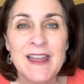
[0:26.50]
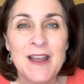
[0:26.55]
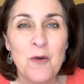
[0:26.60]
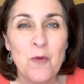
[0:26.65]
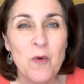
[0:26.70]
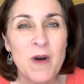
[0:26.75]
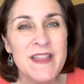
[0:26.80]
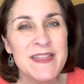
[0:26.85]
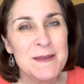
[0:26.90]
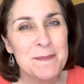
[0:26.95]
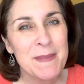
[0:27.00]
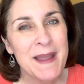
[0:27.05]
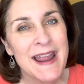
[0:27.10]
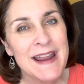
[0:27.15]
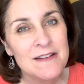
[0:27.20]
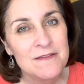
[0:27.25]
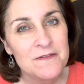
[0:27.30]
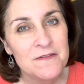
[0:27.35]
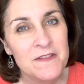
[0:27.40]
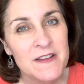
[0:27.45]
what the
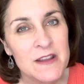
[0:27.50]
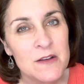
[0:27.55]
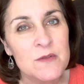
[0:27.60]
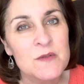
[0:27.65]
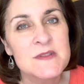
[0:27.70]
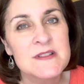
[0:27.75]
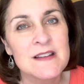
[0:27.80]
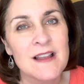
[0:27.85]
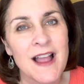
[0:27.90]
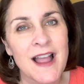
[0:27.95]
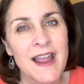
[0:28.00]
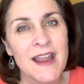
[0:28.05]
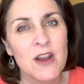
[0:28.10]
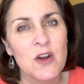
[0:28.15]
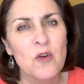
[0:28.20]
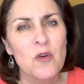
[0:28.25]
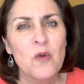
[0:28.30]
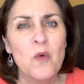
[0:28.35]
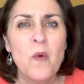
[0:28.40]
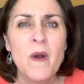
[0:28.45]
pain feels like
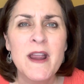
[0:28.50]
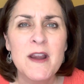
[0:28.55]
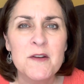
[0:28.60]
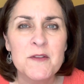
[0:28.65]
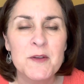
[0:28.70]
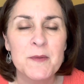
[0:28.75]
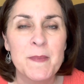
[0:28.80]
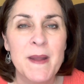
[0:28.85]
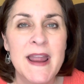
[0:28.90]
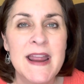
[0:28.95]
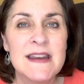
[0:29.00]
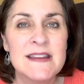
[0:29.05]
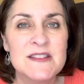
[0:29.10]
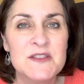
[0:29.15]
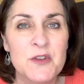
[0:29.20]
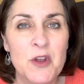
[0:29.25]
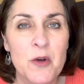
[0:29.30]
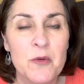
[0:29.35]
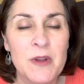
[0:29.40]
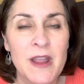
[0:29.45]
or where the pain is
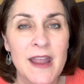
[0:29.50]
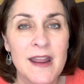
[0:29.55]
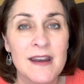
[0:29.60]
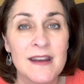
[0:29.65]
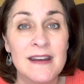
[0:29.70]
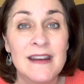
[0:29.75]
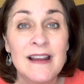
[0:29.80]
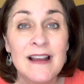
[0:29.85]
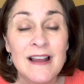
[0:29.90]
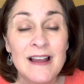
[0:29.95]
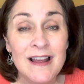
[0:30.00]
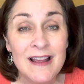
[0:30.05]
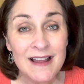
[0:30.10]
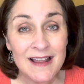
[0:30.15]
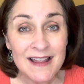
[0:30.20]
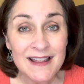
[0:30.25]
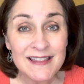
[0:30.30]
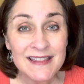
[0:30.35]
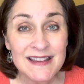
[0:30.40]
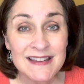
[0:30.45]
located,
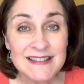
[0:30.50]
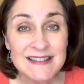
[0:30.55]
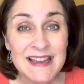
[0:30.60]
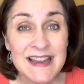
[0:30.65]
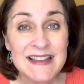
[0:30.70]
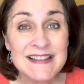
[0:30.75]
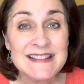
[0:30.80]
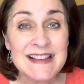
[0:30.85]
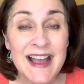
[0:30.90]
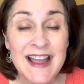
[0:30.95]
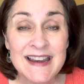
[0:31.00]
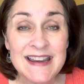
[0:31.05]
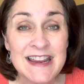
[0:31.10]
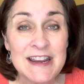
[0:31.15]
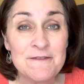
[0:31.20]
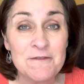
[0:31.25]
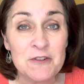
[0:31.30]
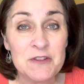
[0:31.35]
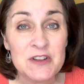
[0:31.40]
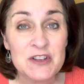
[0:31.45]
these things I
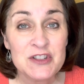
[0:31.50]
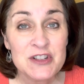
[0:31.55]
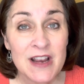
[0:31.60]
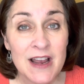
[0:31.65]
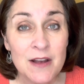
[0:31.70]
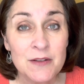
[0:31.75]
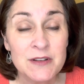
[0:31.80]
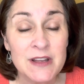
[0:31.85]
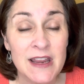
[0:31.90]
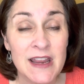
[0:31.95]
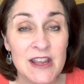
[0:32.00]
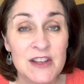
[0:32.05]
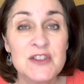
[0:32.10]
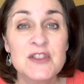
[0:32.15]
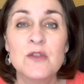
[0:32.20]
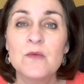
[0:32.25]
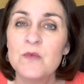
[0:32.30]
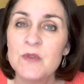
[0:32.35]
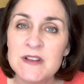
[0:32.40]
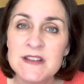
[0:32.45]
need for the child to
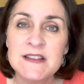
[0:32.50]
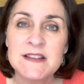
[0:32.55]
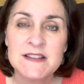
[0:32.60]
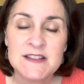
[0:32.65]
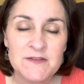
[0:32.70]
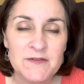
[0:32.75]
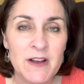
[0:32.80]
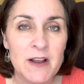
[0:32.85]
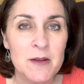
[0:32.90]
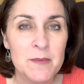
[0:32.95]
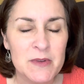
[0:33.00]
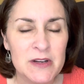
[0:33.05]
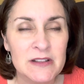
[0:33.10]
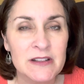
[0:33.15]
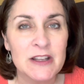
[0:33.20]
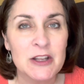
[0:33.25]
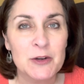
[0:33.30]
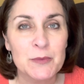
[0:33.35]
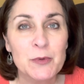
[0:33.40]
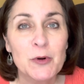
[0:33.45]
answer once it's
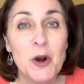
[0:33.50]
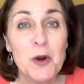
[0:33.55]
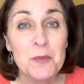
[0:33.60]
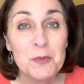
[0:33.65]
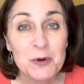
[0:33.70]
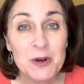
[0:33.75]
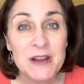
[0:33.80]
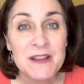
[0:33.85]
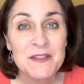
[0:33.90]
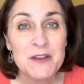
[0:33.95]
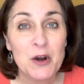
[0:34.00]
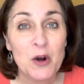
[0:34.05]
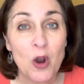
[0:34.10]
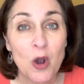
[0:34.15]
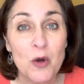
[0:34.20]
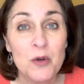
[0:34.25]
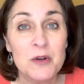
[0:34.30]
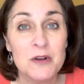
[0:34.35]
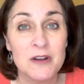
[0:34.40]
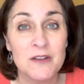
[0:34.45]
developmentally appropriate and they're
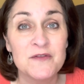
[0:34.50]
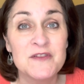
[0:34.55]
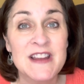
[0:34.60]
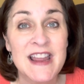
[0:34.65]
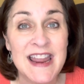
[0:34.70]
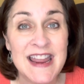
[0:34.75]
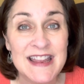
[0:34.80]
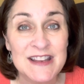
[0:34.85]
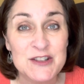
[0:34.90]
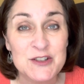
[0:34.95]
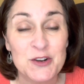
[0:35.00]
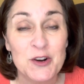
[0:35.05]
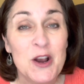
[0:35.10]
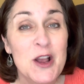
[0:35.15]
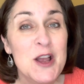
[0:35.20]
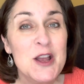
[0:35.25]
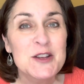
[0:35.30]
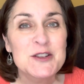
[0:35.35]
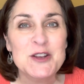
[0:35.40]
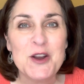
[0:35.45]
old enough to answer.
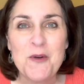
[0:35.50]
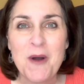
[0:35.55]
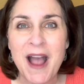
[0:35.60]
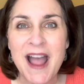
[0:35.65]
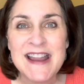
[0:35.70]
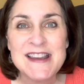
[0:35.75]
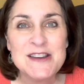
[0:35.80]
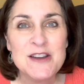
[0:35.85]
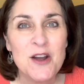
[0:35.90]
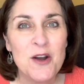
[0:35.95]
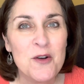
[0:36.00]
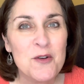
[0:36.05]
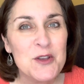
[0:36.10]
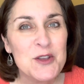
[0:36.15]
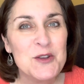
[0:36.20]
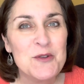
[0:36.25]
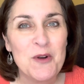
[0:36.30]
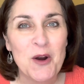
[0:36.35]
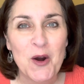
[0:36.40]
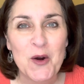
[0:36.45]
So I know
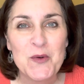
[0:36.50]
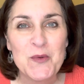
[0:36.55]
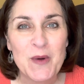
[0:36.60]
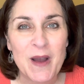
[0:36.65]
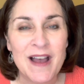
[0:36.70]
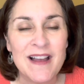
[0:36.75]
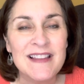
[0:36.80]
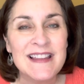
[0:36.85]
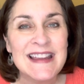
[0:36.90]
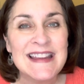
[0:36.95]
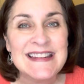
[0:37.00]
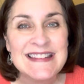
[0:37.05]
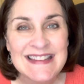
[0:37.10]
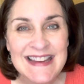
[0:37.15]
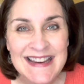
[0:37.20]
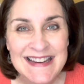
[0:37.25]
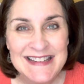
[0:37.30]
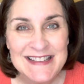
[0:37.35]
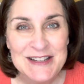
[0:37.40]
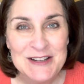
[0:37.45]
you are
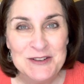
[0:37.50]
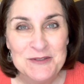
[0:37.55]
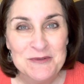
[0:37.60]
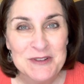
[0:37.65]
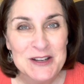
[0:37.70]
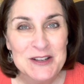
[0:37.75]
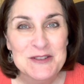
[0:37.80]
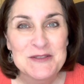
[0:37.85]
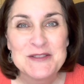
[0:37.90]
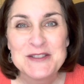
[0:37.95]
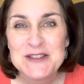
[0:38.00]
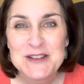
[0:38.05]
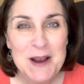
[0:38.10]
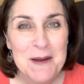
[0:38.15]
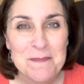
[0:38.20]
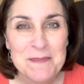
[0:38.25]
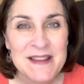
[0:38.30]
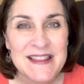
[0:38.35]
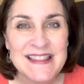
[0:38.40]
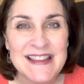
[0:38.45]
well-intentioned when you
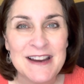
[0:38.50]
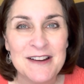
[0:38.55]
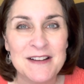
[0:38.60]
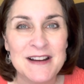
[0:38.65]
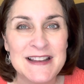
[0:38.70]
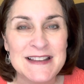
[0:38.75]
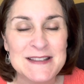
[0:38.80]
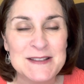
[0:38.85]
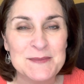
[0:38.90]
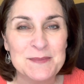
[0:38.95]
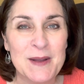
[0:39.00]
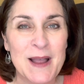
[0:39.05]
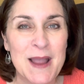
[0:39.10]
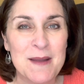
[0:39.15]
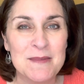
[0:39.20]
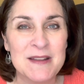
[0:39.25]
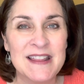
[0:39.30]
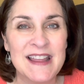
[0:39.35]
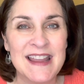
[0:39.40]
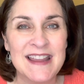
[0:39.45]
jump in there and supply
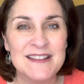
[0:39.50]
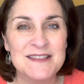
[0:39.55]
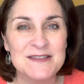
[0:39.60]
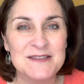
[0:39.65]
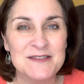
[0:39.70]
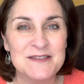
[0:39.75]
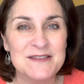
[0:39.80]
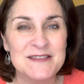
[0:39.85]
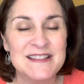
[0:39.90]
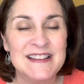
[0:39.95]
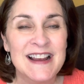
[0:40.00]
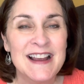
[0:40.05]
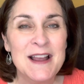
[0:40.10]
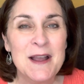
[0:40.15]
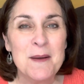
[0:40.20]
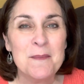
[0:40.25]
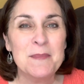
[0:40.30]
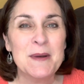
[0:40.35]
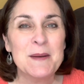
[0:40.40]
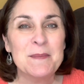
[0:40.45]
me the answers,
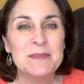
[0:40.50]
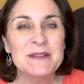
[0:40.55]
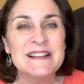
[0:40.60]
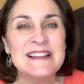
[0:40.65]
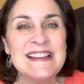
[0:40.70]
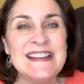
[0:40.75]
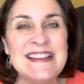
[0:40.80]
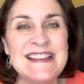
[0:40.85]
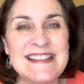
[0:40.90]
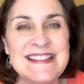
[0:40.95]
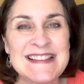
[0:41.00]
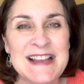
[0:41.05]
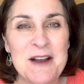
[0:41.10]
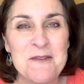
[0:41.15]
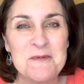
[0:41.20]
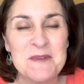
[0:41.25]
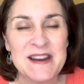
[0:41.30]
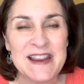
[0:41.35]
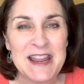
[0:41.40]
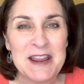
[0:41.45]
but please, I
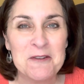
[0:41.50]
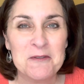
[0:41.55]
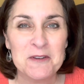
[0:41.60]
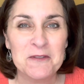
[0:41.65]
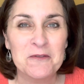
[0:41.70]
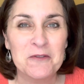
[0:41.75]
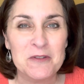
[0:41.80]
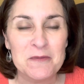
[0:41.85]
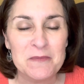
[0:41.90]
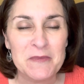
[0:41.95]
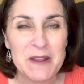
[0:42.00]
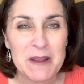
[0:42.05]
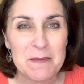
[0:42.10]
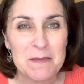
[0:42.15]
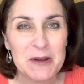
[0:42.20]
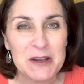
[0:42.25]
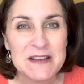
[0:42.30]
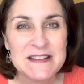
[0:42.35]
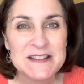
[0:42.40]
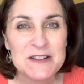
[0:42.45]
want to hear it from them
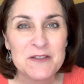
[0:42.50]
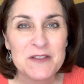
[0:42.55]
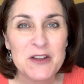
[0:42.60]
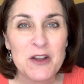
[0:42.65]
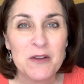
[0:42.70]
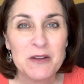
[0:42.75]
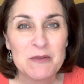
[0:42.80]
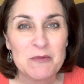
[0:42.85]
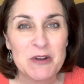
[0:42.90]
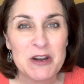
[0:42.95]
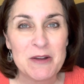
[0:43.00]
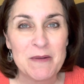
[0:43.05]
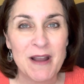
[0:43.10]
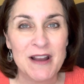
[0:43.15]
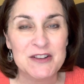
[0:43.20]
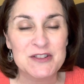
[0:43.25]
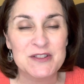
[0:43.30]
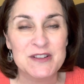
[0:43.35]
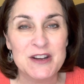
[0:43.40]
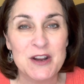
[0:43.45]
because they're the only one who
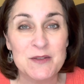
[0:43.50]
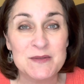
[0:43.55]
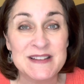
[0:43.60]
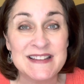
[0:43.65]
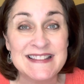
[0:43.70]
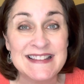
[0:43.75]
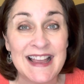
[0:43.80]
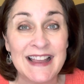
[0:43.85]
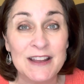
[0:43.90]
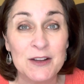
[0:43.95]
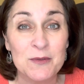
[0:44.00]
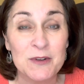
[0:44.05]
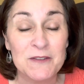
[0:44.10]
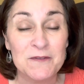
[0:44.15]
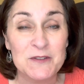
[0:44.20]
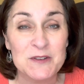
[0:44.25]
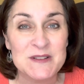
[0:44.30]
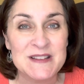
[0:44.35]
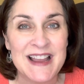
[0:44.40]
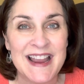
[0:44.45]
actually knows exactly what it
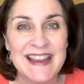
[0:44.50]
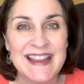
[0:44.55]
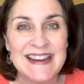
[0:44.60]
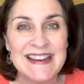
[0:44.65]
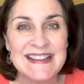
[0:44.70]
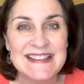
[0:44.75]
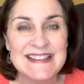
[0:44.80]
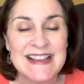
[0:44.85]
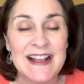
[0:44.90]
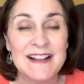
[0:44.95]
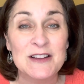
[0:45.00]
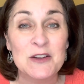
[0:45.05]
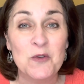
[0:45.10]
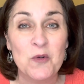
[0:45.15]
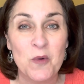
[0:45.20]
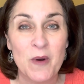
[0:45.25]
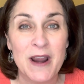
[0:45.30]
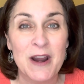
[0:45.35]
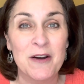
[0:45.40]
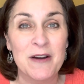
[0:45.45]
feels like and exactly
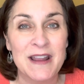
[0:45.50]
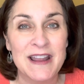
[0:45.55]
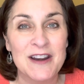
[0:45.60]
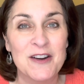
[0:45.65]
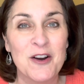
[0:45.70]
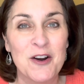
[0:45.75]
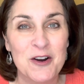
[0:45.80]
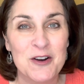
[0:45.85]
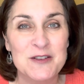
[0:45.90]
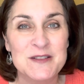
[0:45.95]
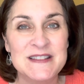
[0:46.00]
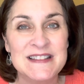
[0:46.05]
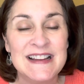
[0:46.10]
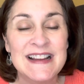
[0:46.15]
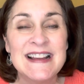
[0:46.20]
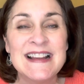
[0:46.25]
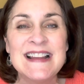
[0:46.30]
where it hurts.